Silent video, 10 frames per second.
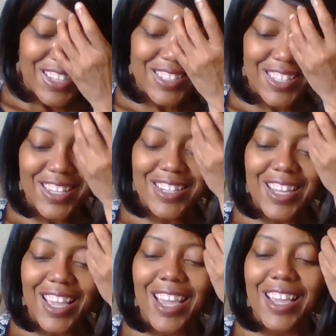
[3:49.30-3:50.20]
Tina
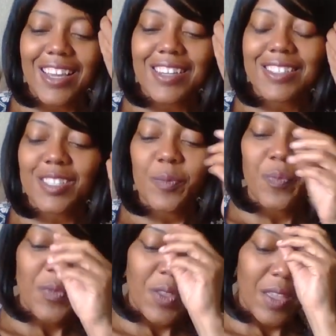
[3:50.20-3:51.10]
asks,
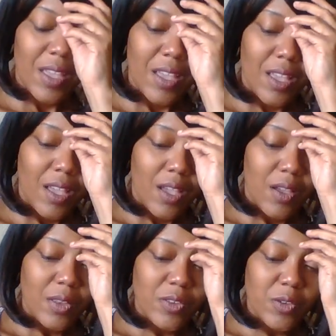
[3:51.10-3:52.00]

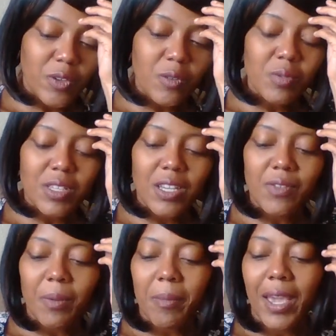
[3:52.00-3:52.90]
do you believe
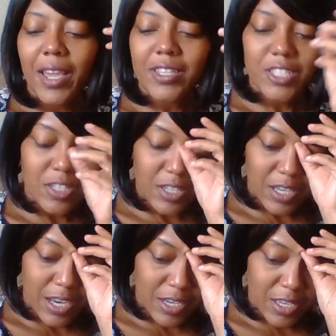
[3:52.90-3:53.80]
in magic?
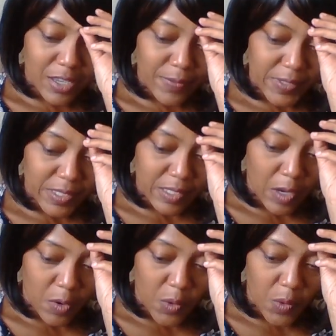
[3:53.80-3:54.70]
And if
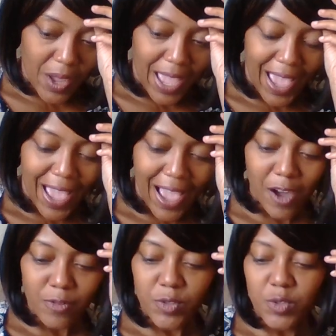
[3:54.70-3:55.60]
so,
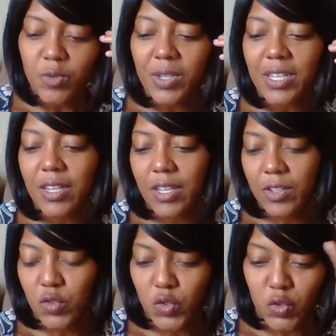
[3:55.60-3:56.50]
how do you get
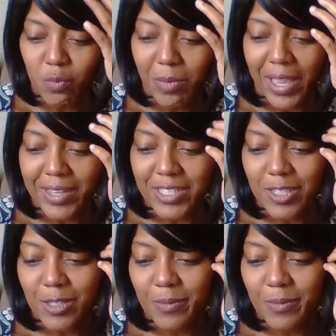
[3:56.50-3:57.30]
into magic?